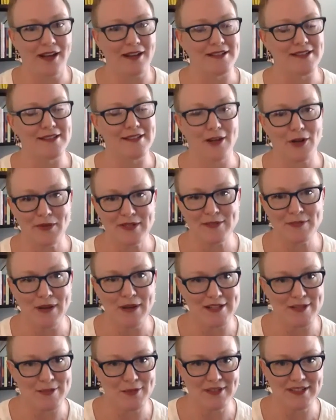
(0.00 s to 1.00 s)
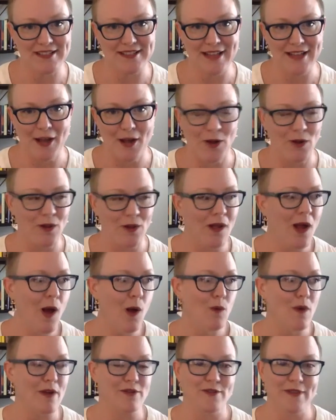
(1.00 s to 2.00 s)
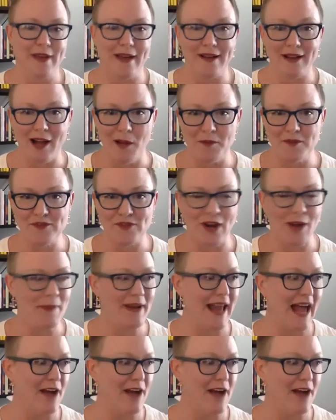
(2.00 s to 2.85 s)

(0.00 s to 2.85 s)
it's not always possible to tell whether that comes from an